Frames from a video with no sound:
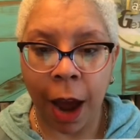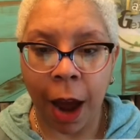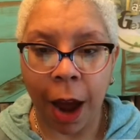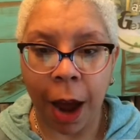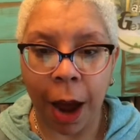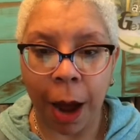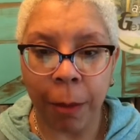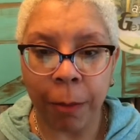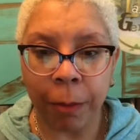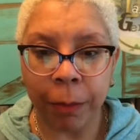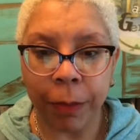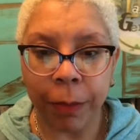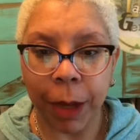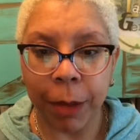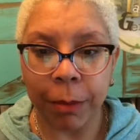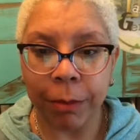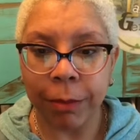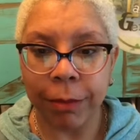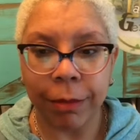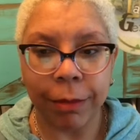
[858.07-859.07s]

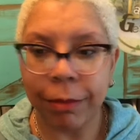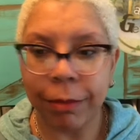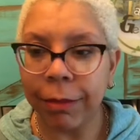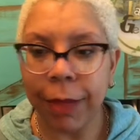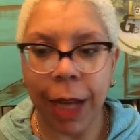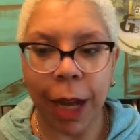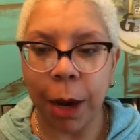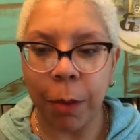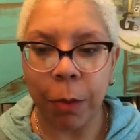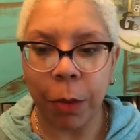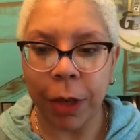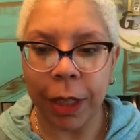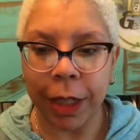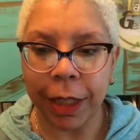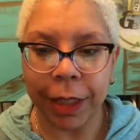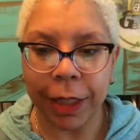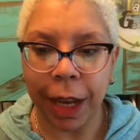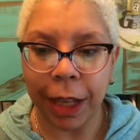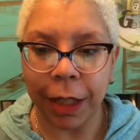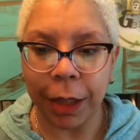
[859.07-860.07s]
I'm not up on it
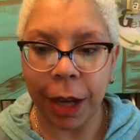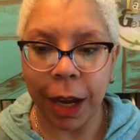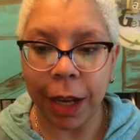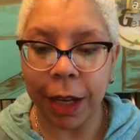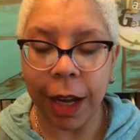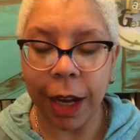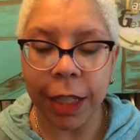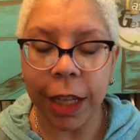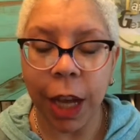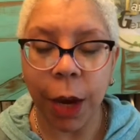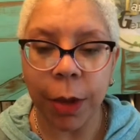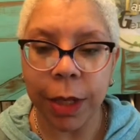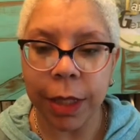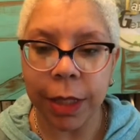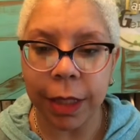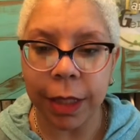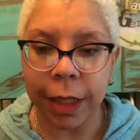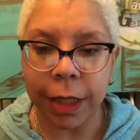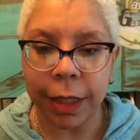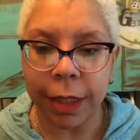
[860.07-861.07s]
exactly. I know
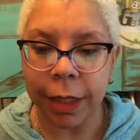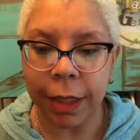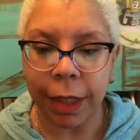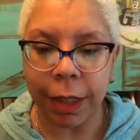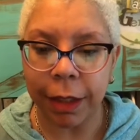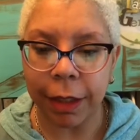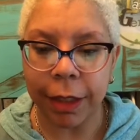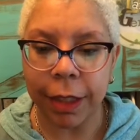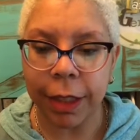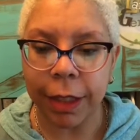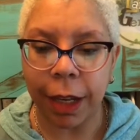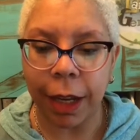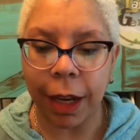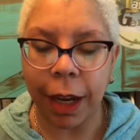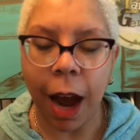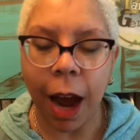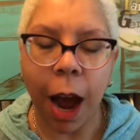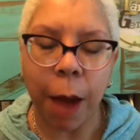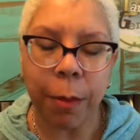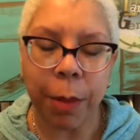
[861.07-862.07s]
it's a
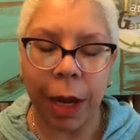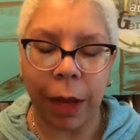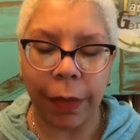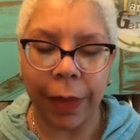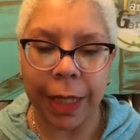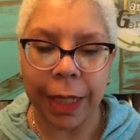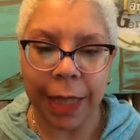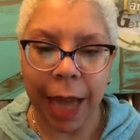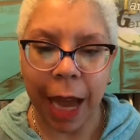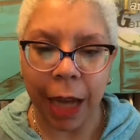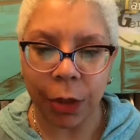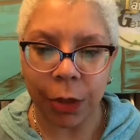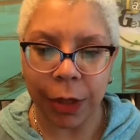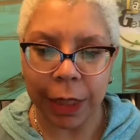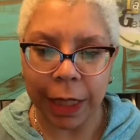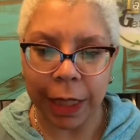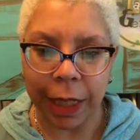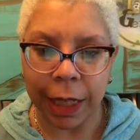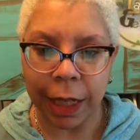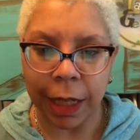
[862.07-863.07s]
compound that's
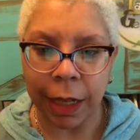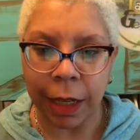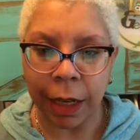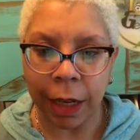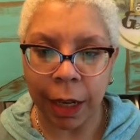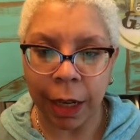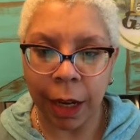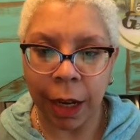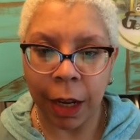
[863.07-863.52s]
actually in it.